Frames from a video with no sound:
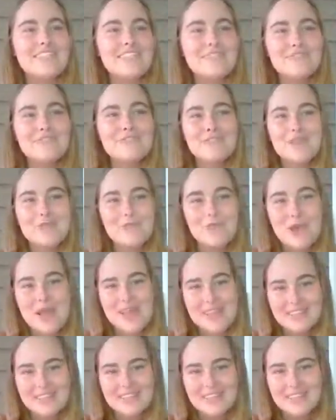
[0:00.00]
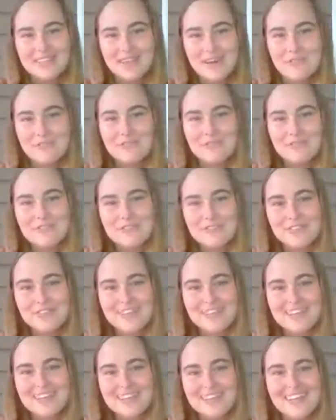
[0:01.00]
different ways of
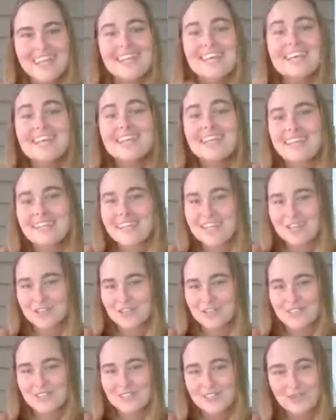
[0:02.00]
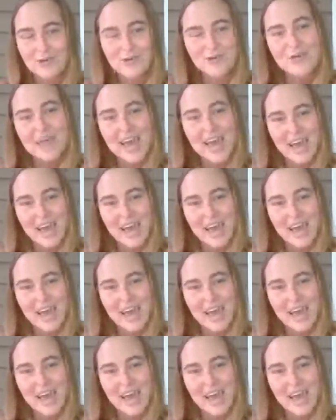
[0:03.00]
like inclinations that we